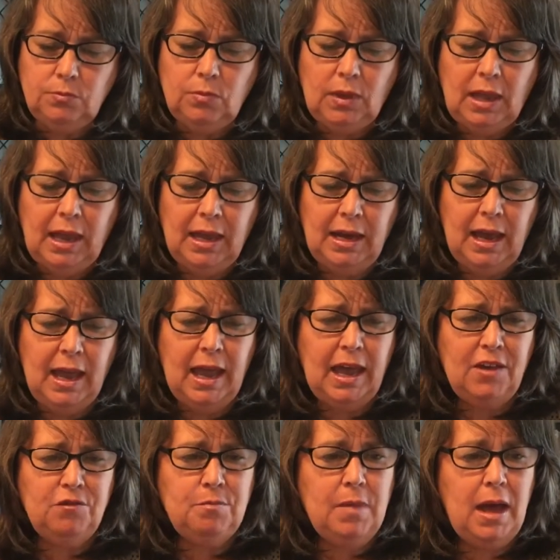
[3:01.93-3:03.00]
and I
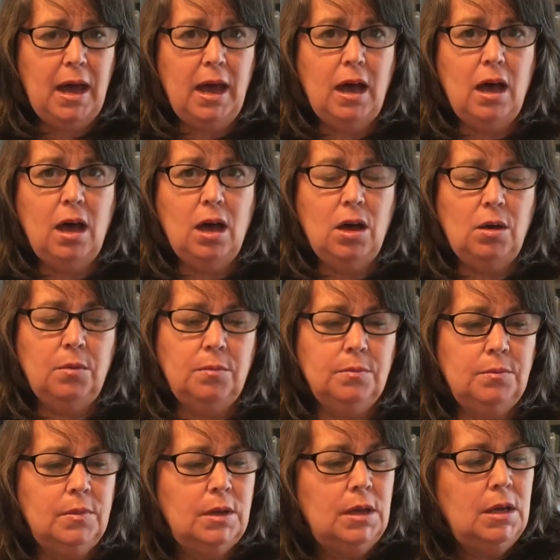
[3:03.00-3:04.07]
have my
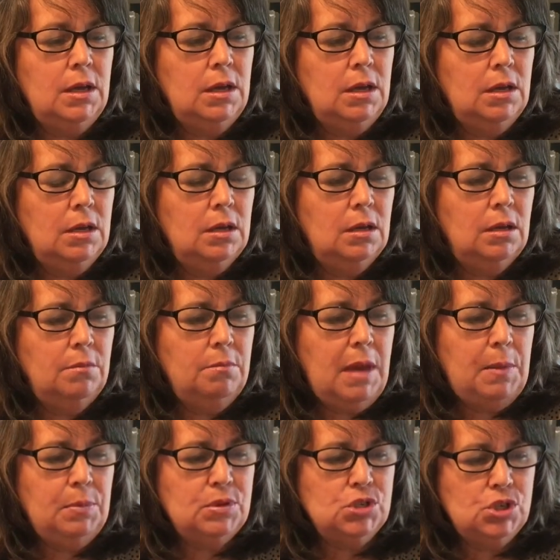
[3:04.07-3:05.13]

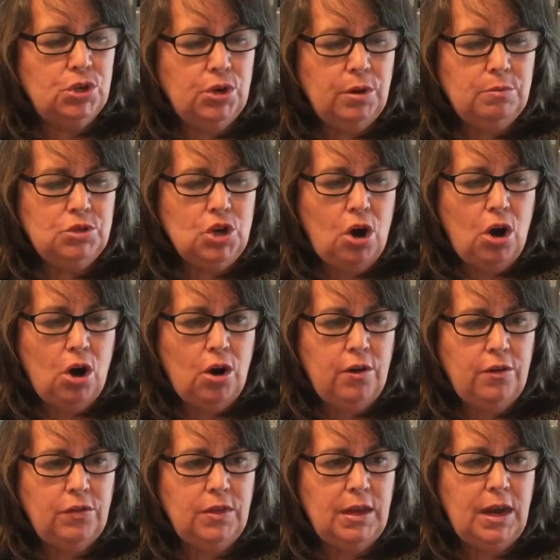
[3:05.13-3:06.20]
maple syrup
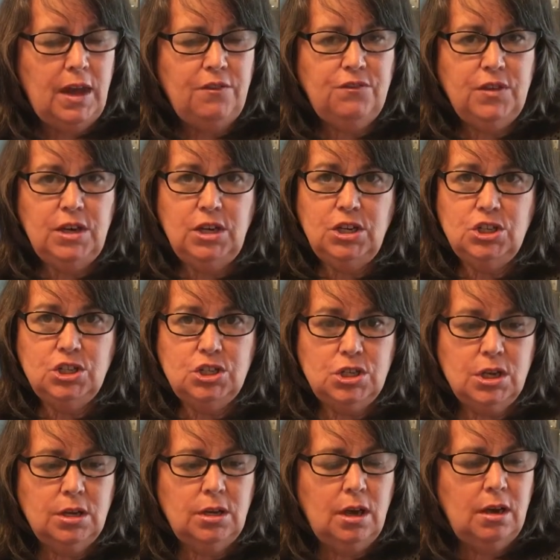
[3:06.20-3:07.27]
jar that I finished
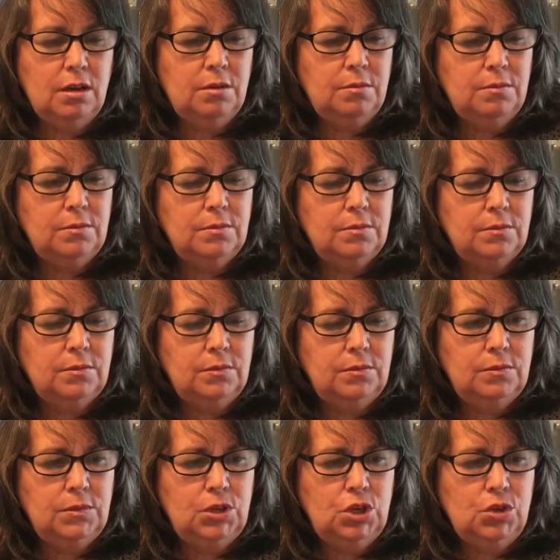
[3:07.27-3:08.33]

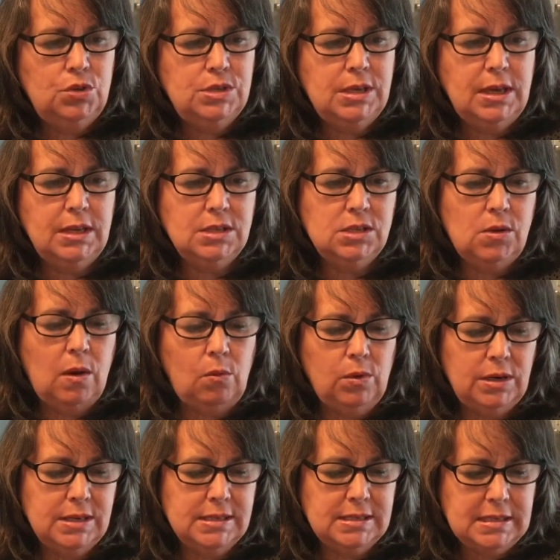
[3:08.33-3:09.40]
using, and so I
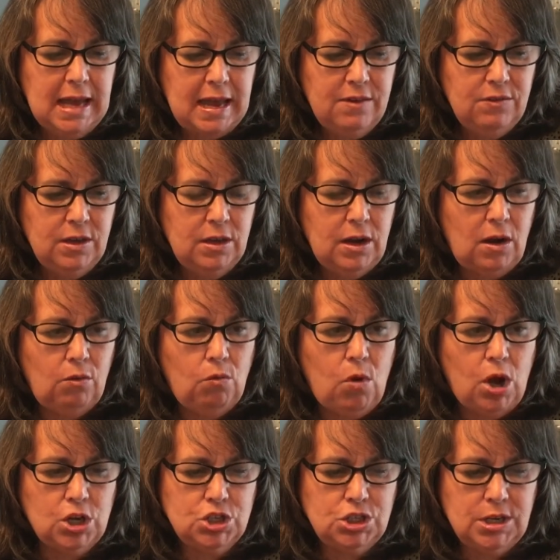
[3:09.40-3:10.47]
wanted to save it. I
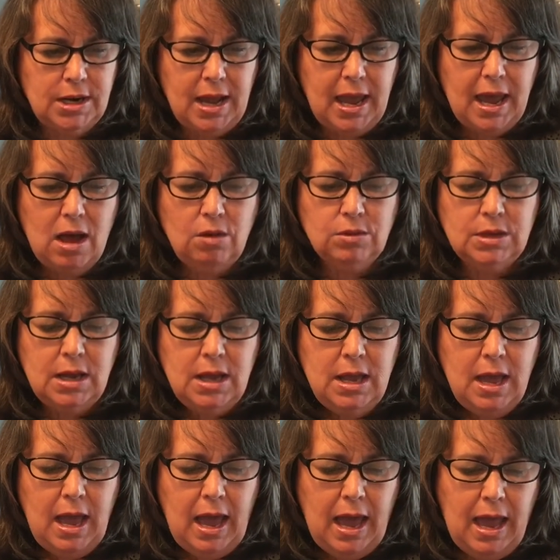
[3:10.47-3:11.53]
washed it out,
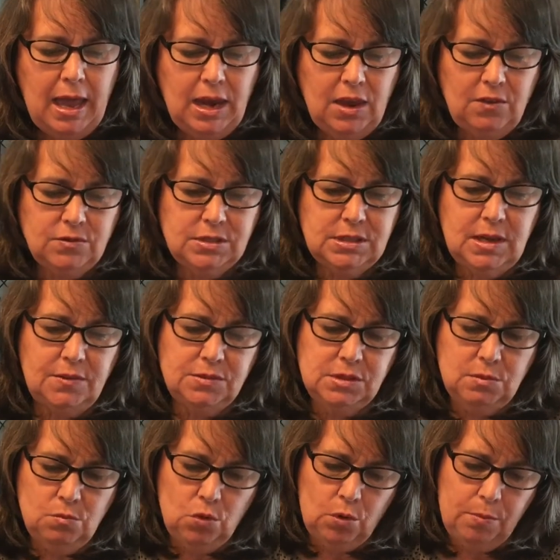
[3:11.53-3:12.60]
and I've stuffed
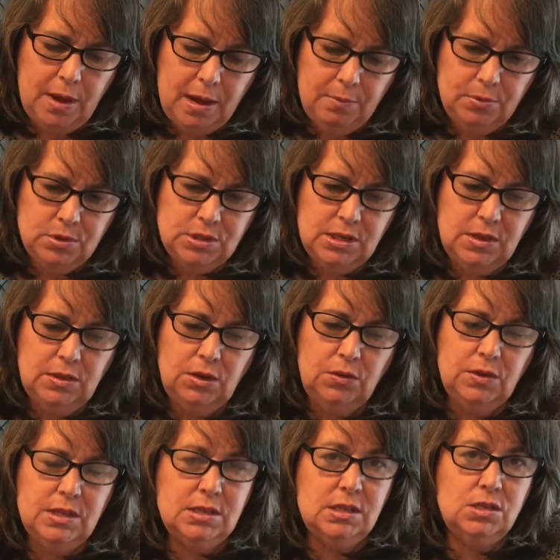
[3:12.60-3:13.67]
some more peppers in there. And
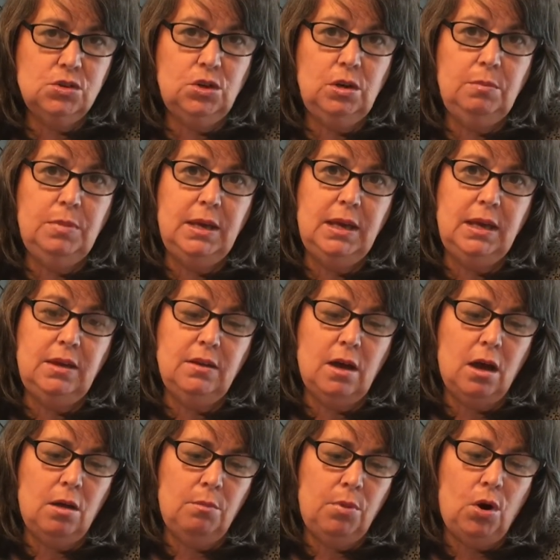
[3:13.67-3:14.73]
this is going to be
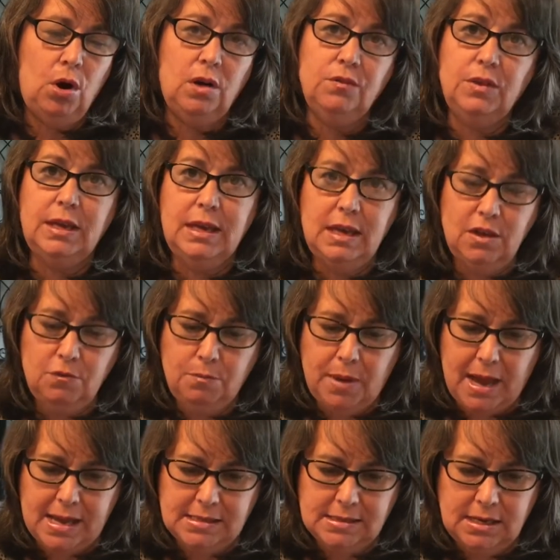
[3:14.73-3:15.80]
part of a gift
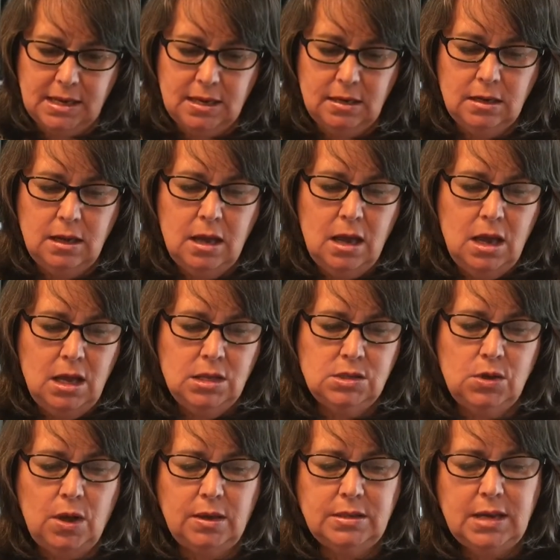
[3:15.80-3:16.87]
basket.
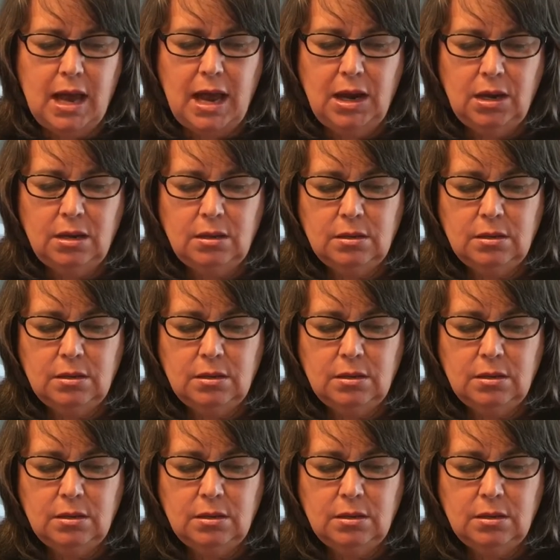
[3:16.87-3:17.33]
So I tied a